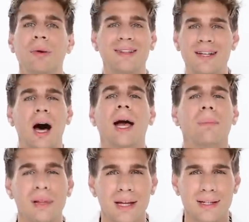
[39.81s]
but
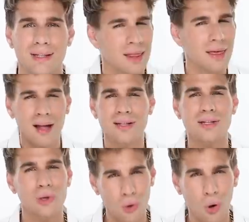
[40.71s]
timeless. That's
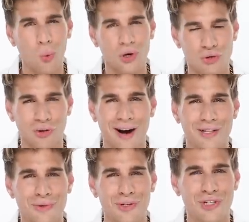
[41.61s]
the goal we're
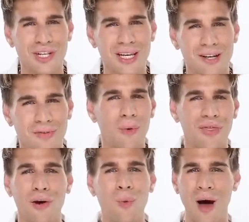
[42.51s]
trying to achieve
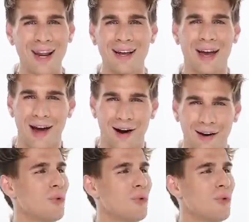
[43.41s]
with our wedding hair.